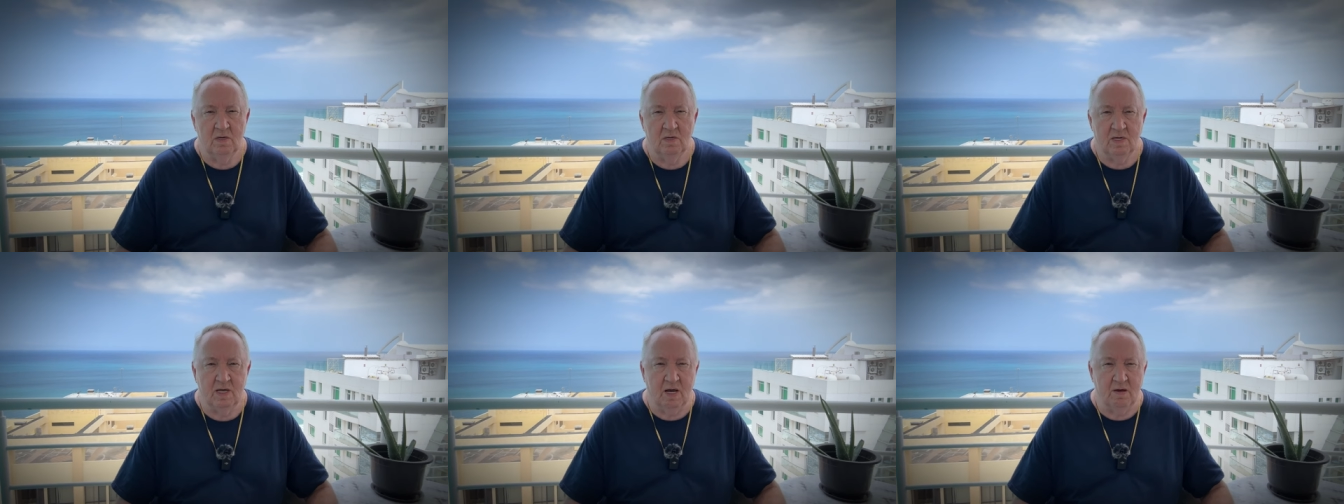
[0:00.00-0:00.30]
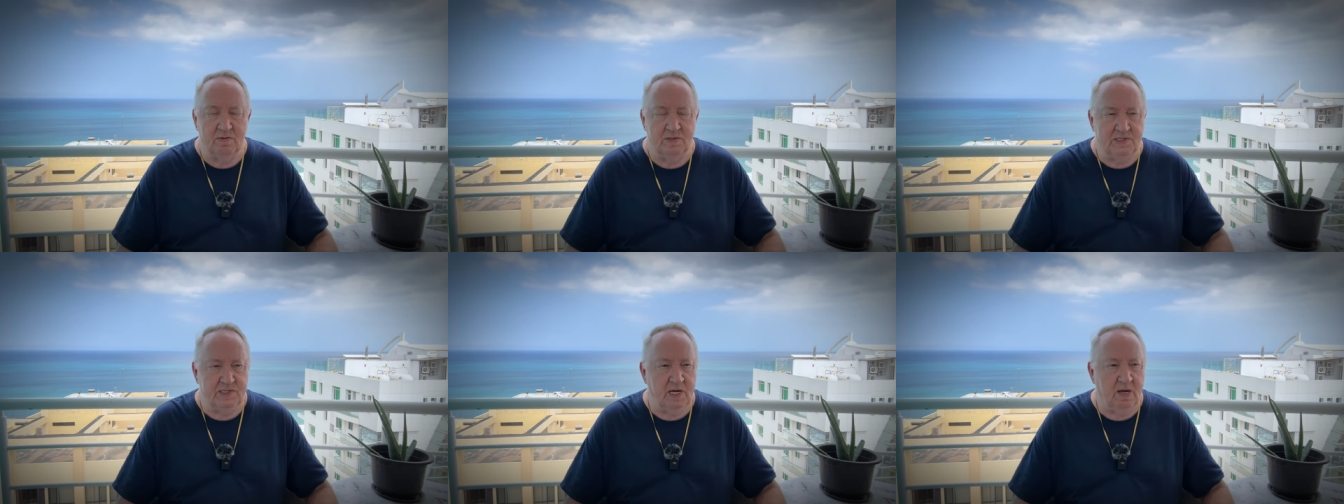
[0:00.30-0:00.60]
guy
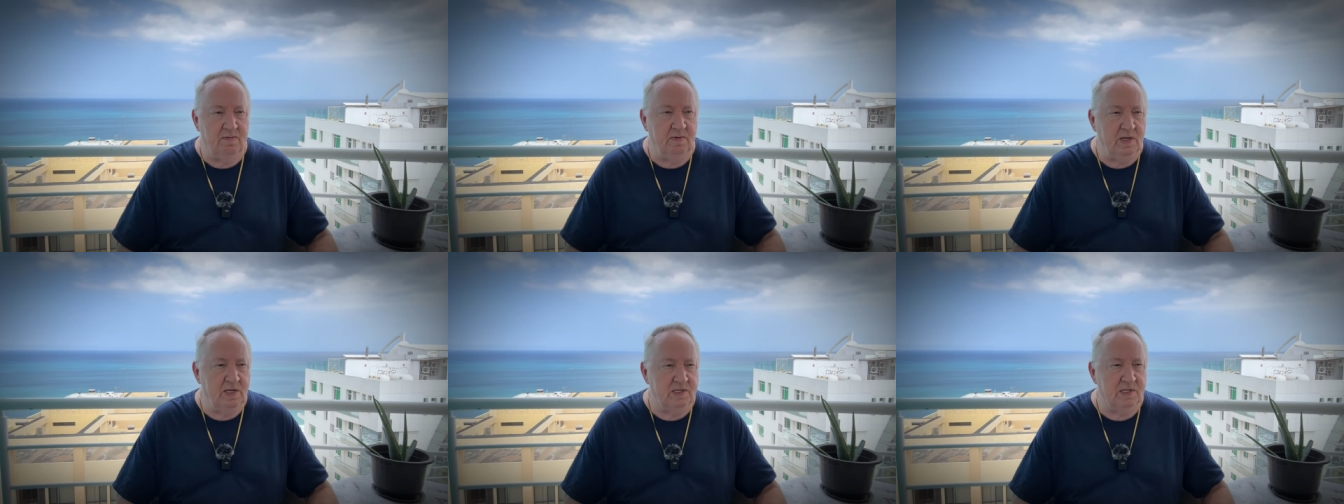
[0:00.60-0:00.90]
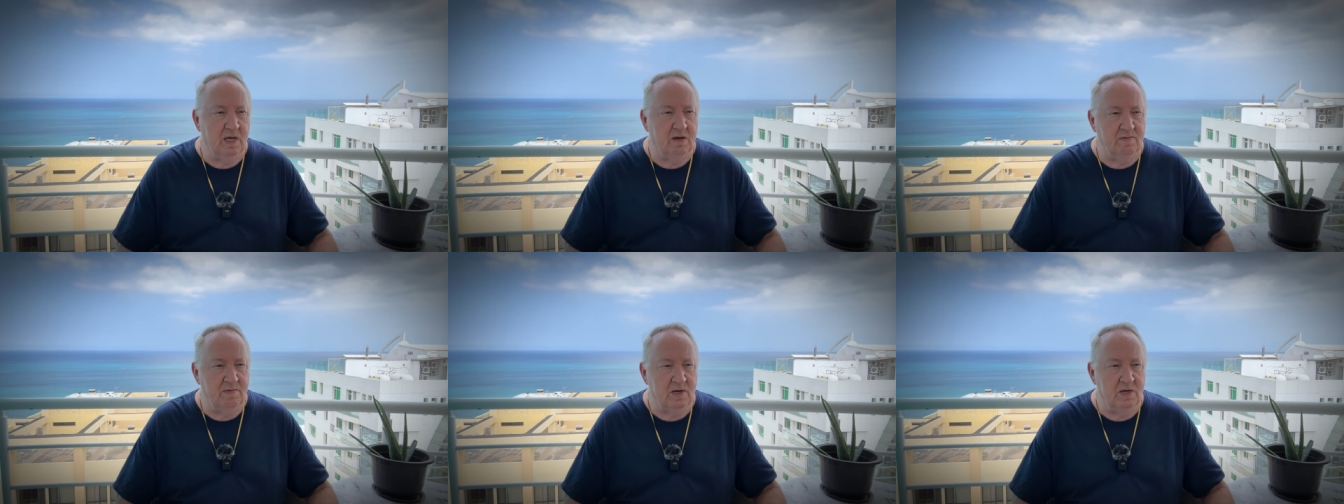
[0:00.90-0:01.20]
was
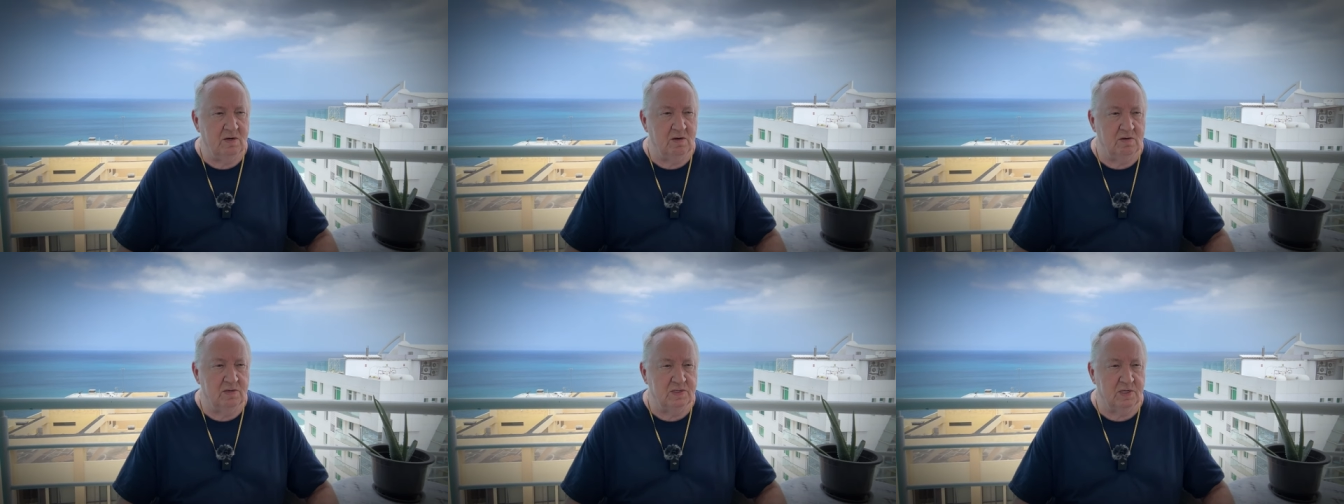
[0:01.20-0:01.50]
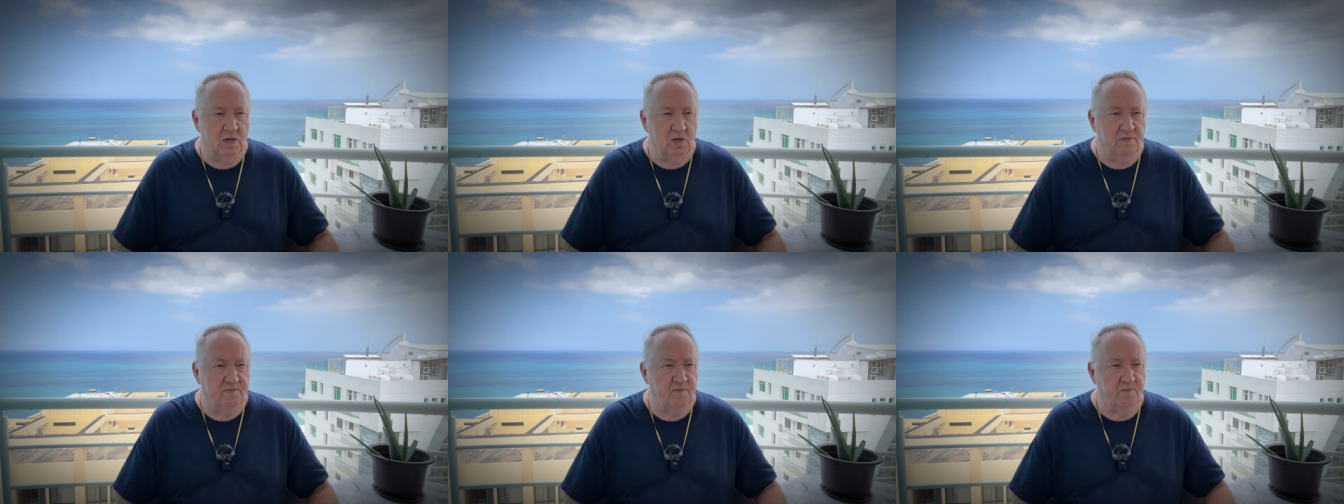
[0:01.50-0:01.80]
77 years
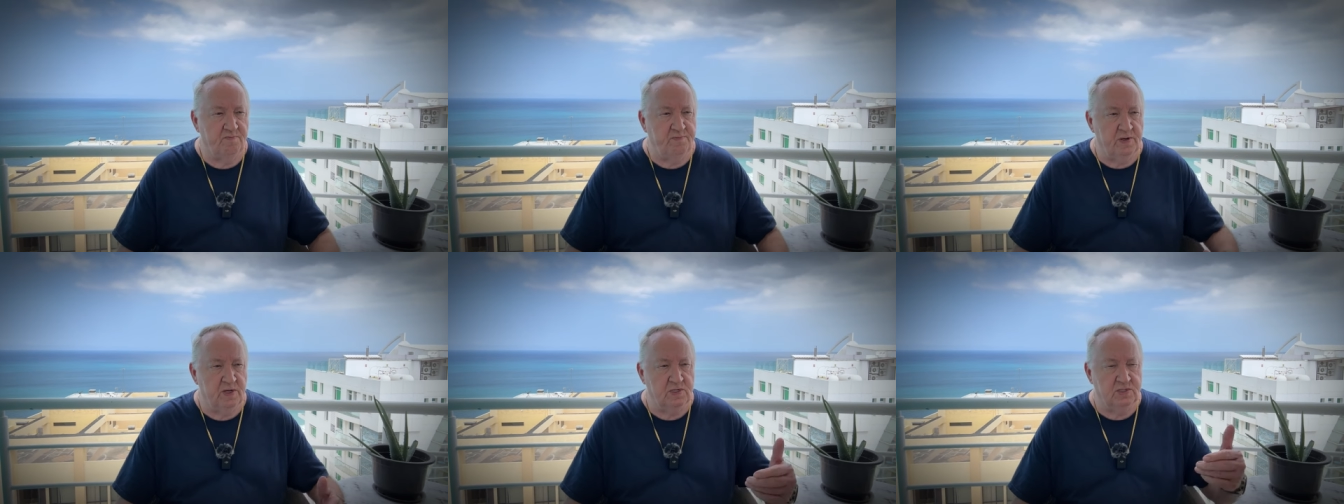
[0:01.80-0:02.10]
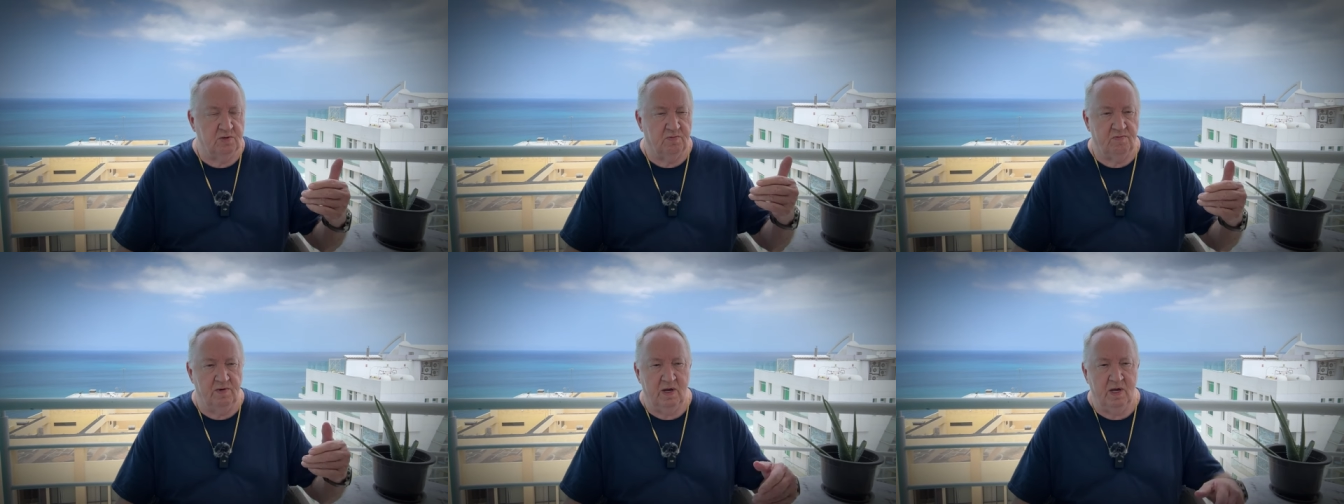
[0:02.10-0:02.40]
old from
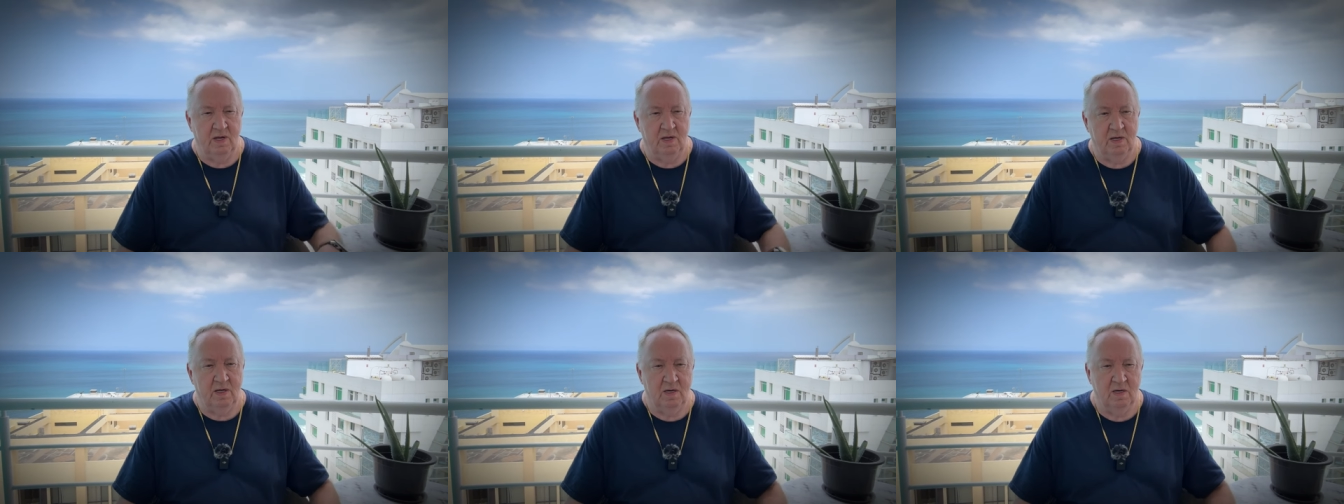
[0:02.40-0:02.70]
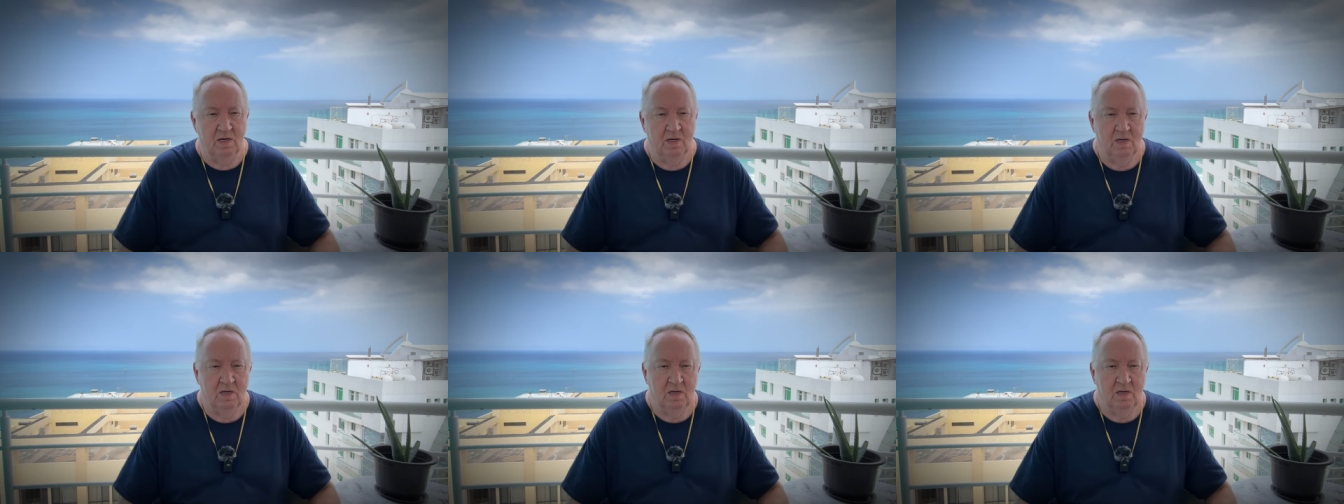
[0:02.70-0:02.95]
Pennsylvania.